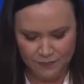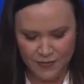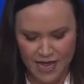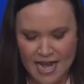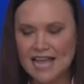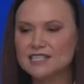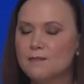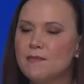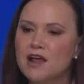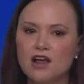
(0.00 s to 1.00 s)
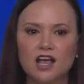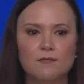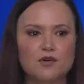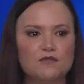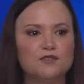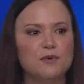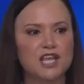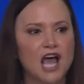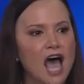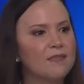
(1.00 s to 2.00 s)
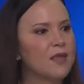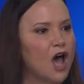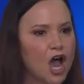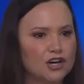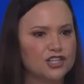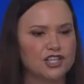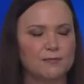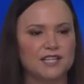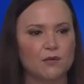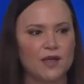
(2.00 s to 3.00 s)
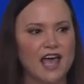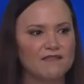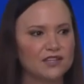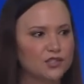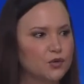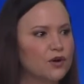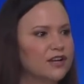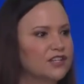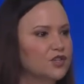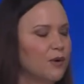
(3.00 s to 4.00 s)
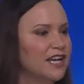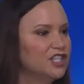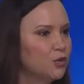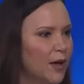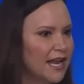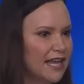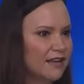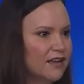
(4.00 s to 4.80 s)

And as America moves beyond the hardships that we have endured in 2020,